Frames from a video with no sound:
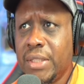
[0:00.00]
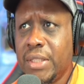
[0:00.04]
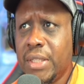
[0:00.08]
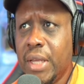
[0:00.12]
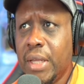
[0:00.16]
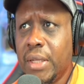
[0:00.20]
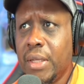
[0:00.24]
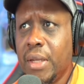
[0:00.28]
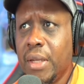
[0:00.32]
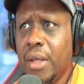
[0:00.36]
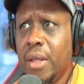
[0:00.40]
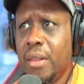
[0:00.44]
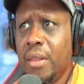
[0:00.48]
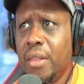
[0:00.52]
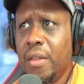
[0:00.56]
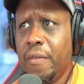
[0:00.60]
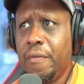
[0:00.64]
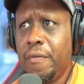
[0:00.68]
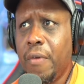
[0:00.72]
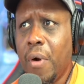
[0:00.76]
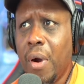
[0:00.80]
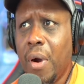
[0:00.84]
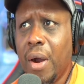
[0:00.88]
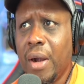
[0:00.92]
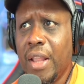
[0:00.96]
said the
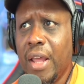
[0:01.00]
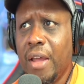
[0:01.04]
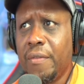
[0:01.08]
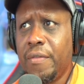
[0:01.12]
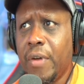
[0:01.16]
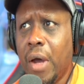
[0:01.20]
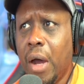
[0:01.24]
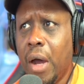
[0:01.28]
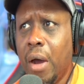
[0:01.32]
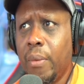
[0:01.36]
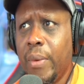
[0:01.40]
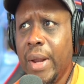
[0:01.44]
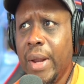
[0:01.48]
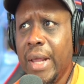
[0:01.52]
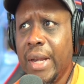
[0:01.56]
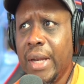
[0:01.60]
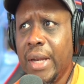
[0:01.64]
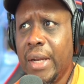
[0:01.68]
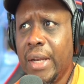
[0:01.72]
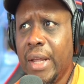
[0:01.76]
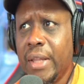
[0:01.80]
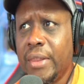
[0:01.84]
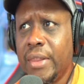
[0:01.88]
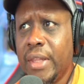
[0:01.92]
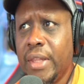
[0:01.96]
far left already
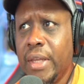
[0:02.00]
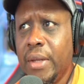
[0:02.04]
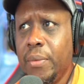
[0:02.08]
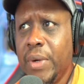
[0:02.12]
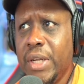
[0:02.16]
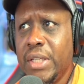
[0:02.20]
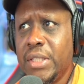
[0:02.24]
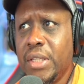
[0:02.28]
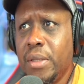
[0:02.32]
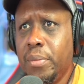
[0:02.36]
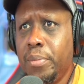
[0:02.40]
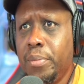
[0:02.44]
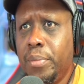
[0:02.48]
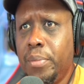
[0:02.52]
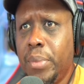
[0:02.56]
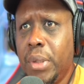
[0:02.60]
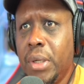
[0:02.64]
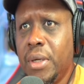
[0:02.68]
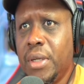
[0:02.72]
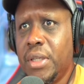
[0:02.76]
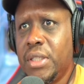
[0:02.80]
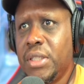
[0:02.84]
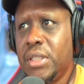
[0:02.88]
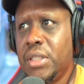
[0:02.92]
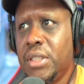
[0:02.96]
let the recent
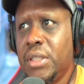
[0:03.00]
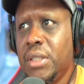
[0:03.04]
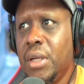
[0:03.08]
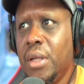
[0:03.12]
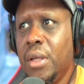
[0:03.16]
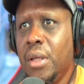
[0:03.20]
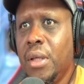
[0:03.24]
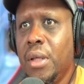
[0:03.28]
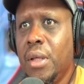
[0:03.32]
push